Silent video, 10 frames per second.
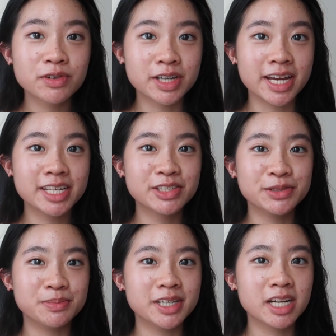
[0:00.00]
forget
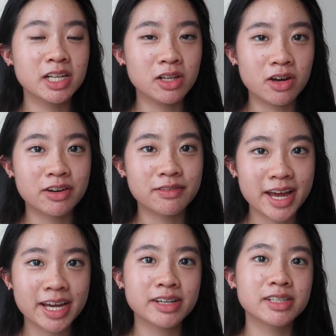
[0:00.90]
to bring a lot of
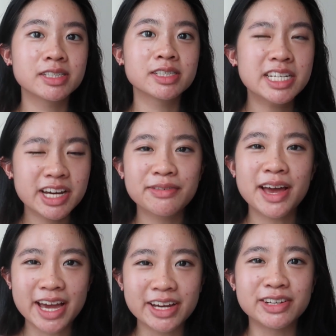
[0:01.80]
hangers, enough
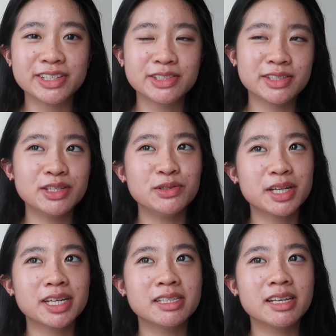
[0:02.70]
hangers so that you
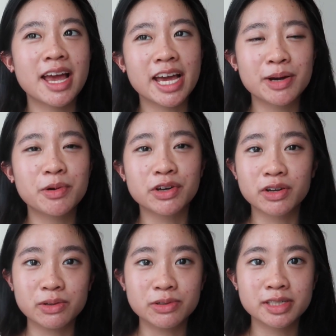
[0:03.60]
can hang up all your
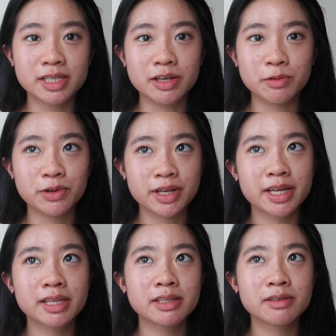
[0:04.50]
clothes and they won't
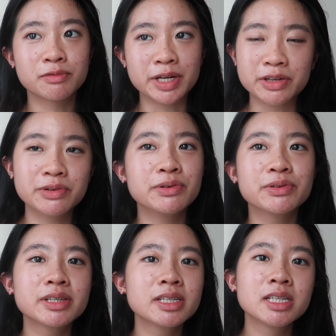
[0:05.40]
get
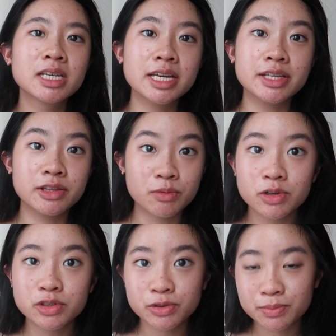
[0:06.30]
wrinkled in the
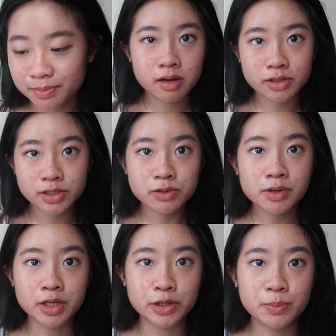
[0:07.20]
wardrobe. Also,
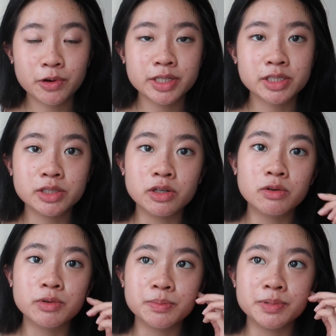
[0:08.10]
a good point to
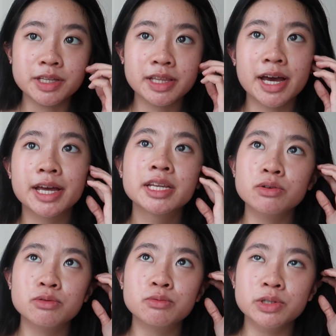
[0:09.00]
note would be that
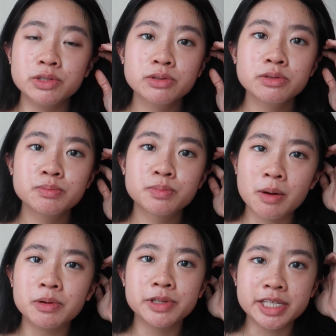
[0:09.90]
you will
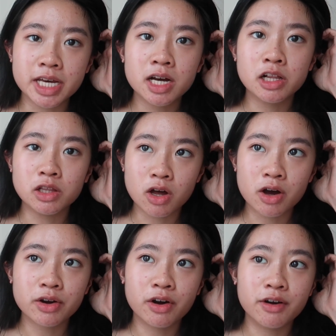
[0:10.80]
probably get a
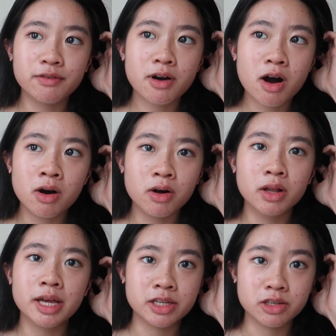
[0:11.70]
lot of
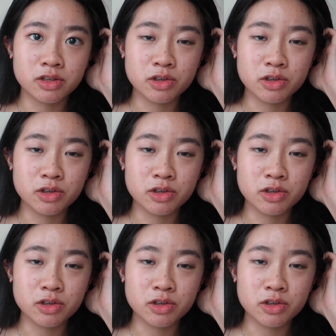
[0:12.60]
hall and